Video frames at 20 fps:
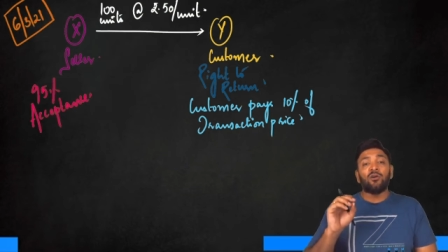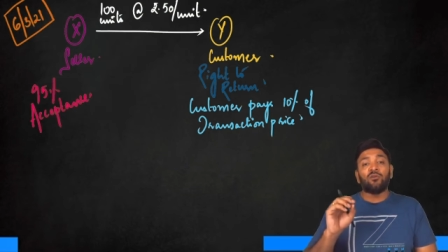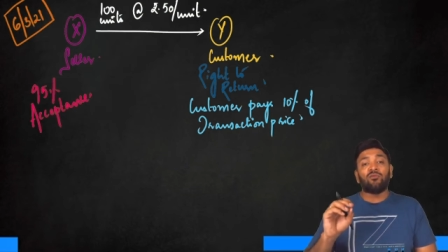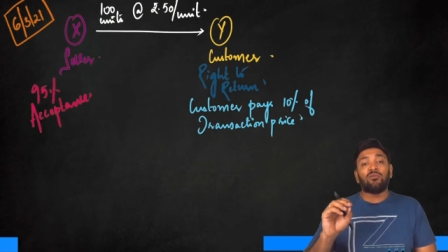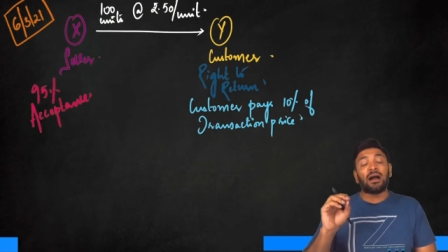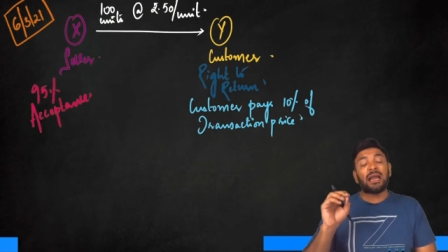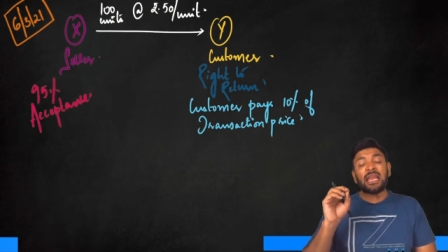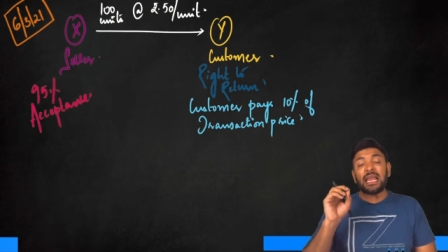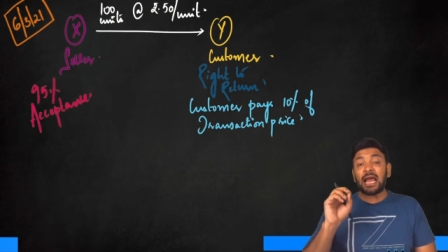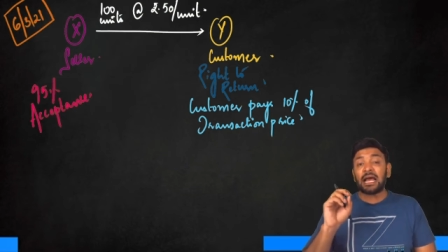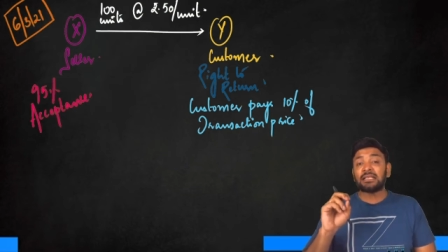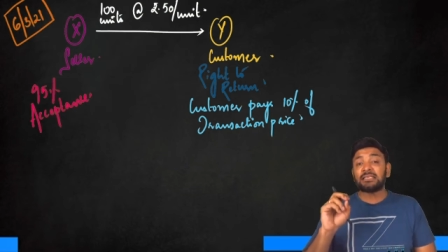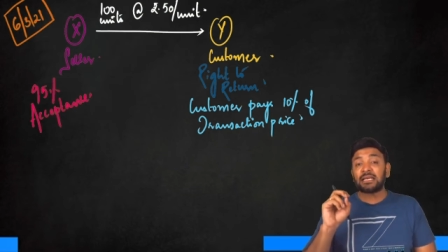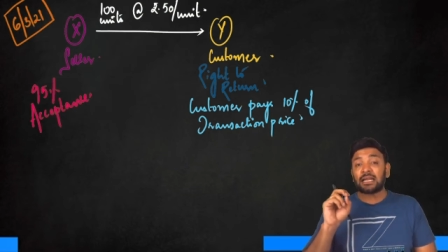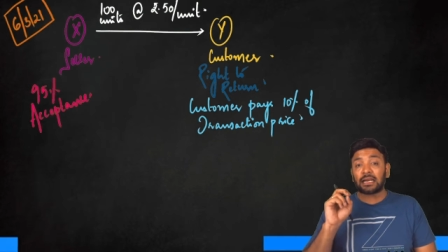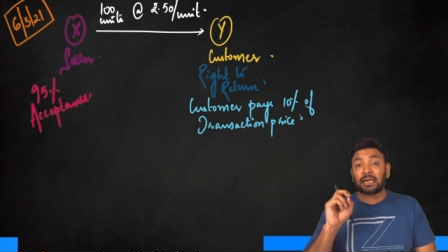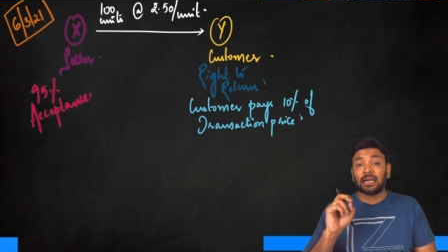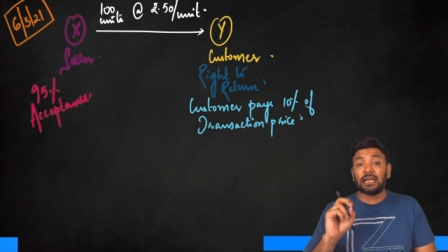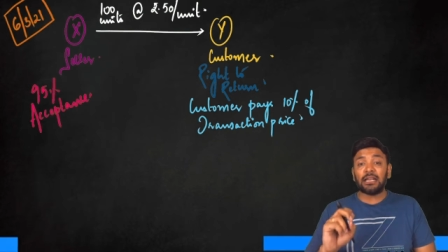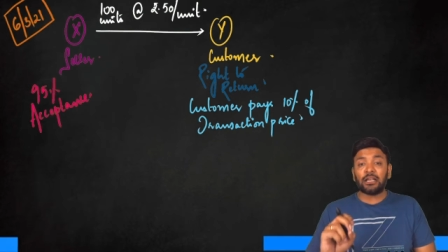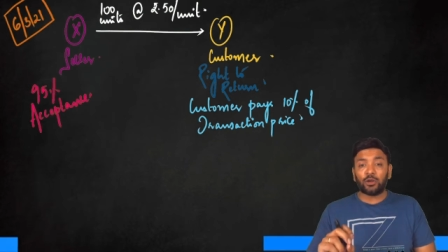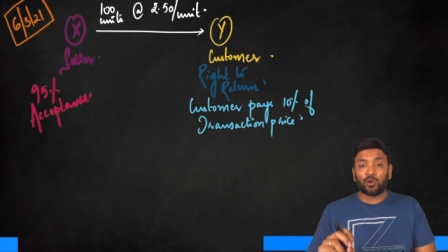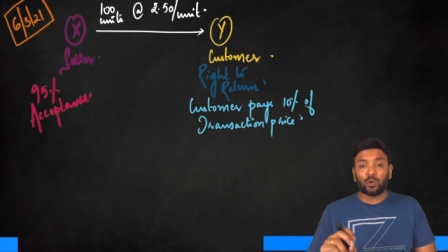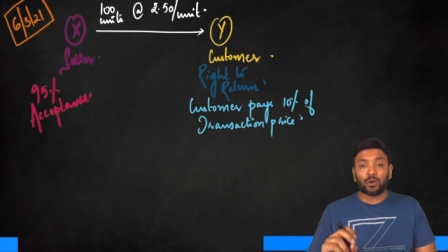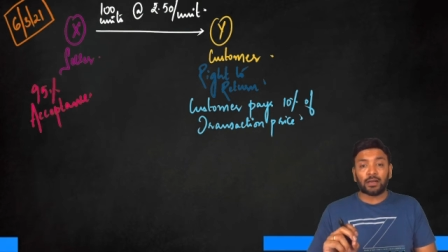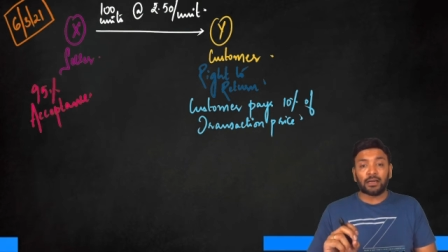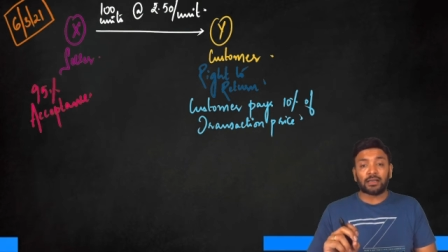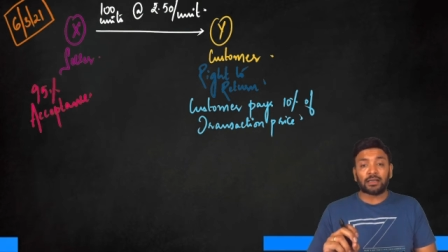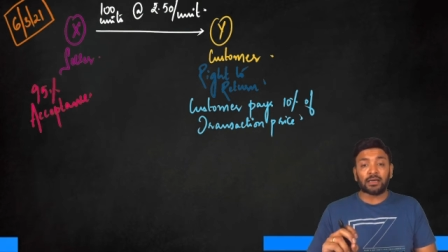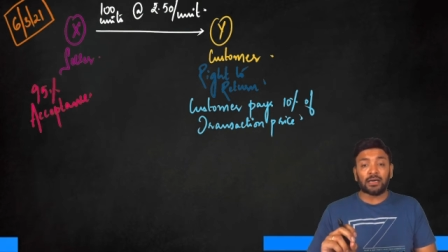Y has a right to
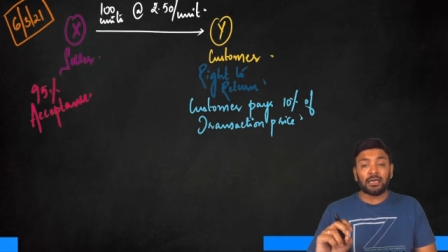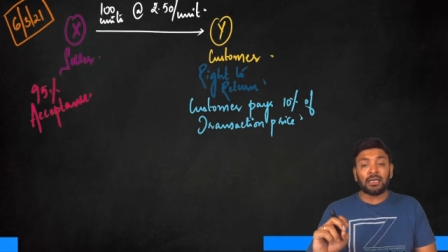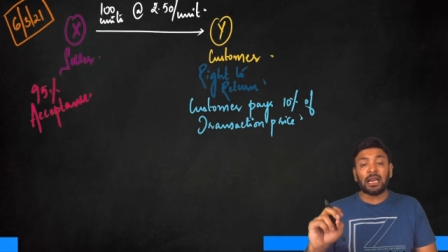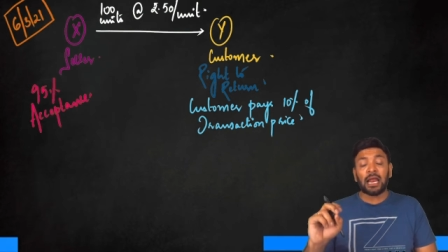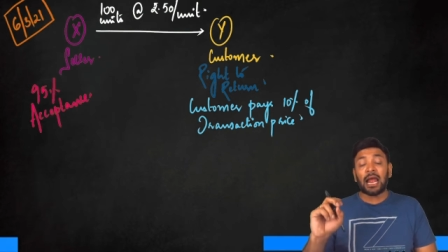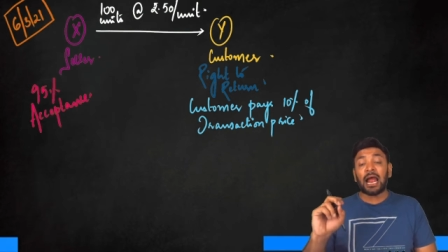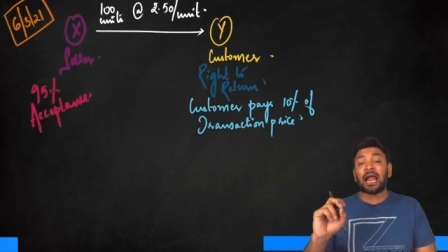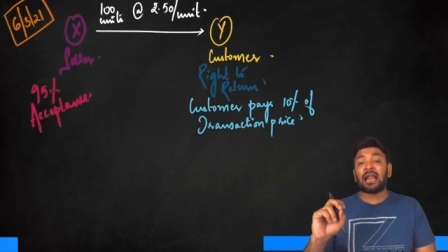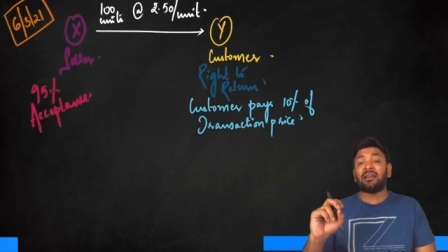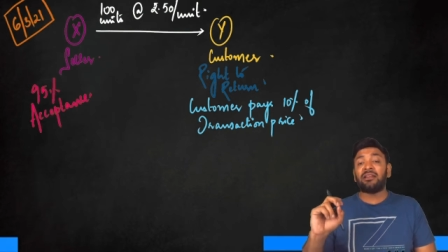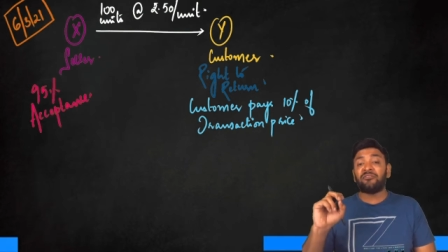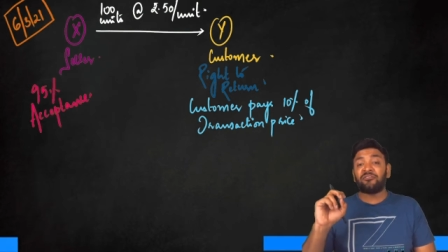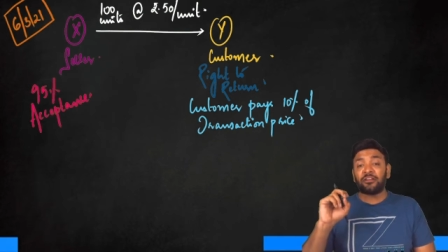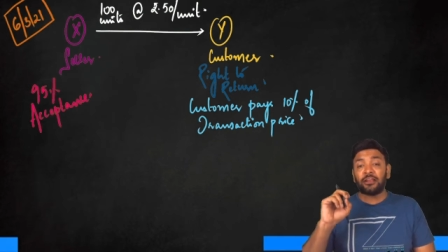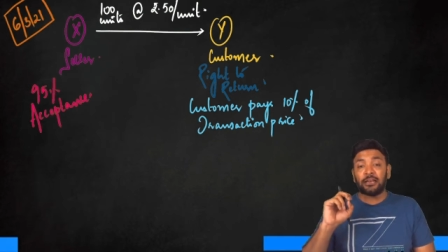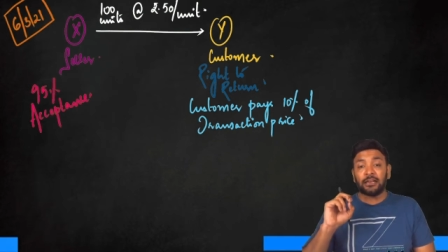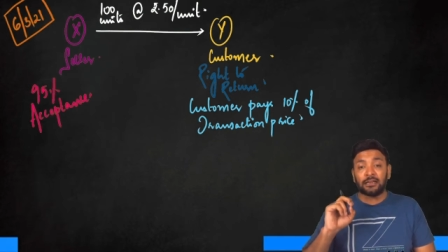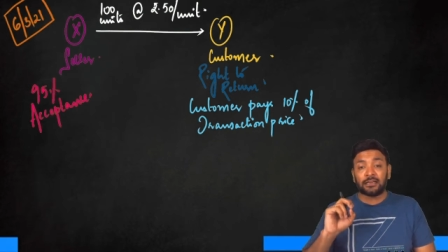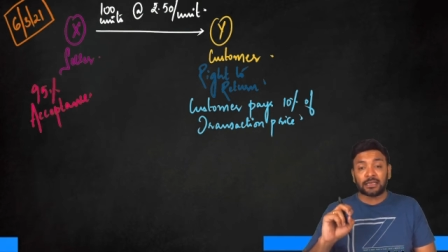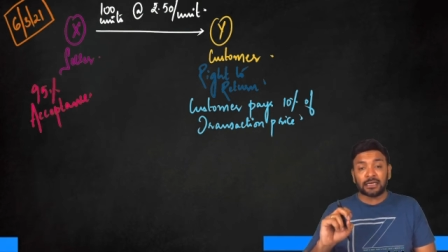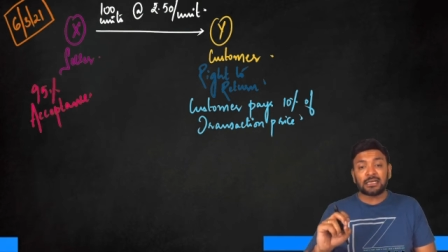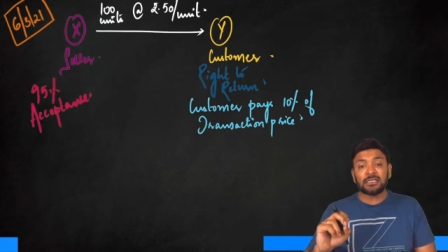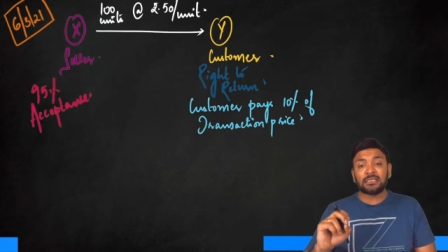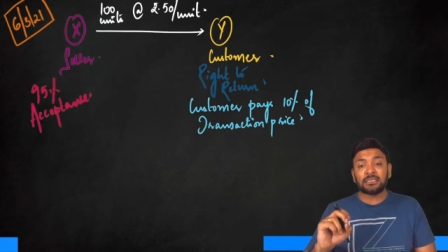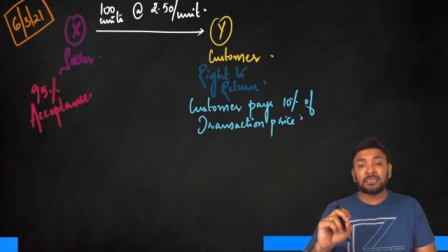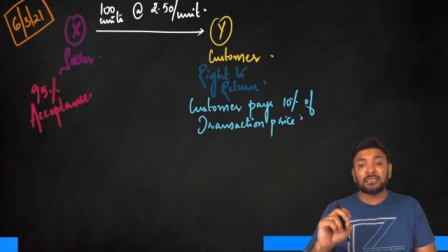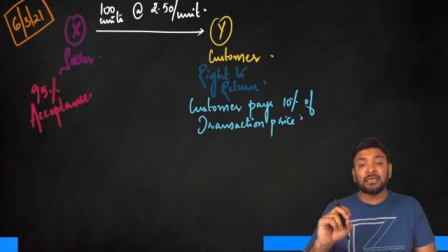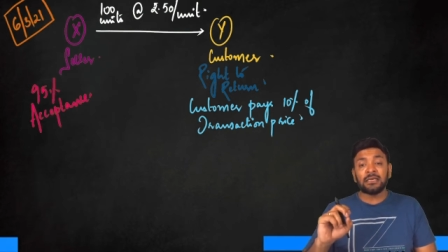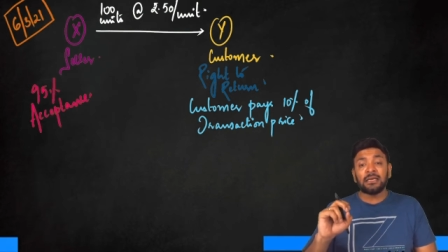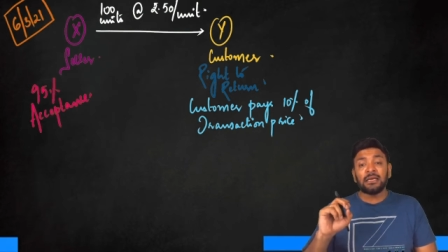return and if he
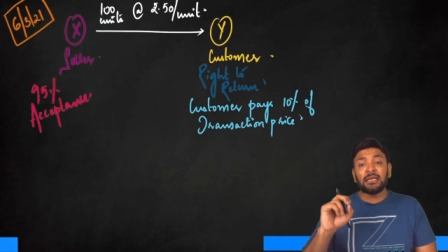returns,